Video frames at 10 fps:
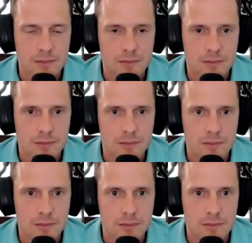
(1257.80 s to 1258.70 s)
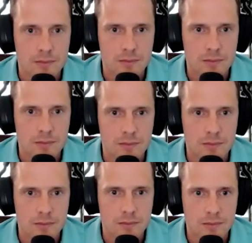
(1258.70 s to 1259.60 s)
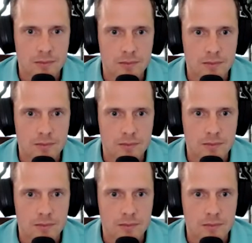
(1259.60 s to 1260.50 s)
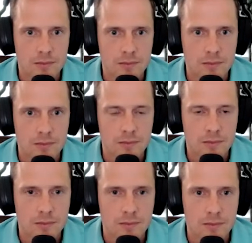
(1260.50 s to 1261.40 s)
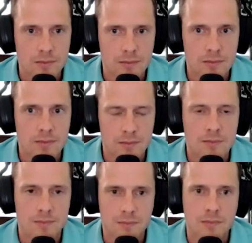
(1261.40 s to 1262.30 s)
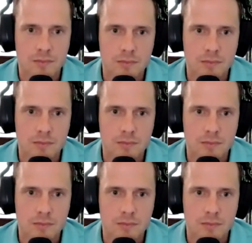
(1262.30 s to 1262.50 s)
(silent)